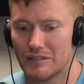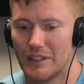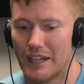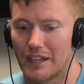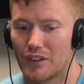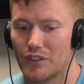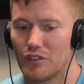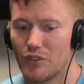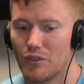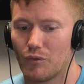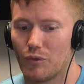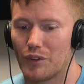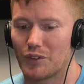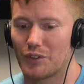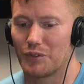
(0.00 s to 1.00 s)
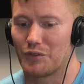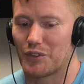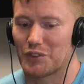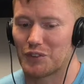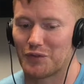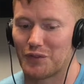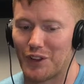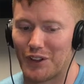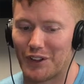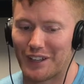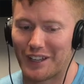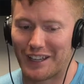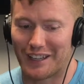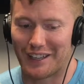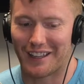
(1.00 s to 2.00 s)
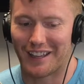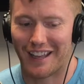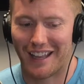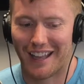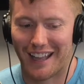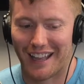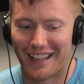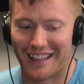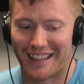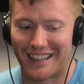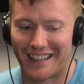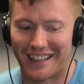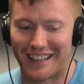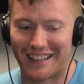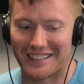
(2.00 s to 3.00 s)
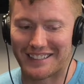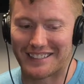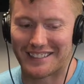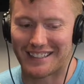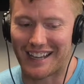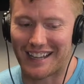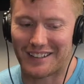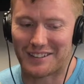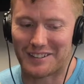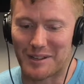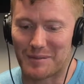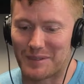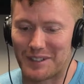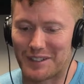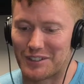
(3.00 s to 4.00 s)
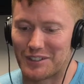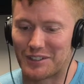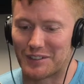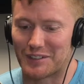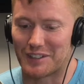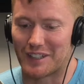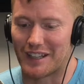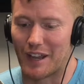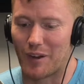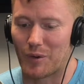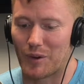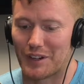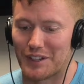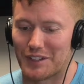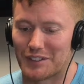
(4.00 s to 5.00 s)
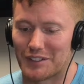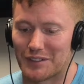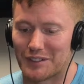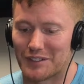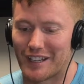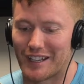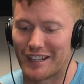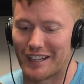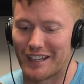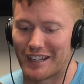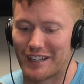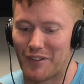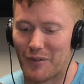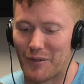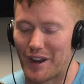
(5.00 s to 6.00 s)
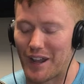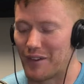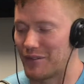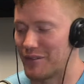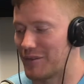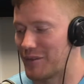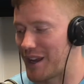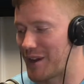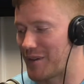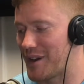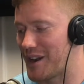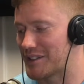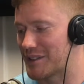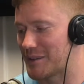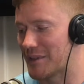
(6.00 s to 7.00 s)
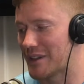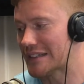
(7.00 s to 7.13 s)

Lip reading: Yeah, the dude. Well, dude, first of all, he said something he shouldn't have said. That word he shouldn't have said. And like, even when I watched it, I'm like,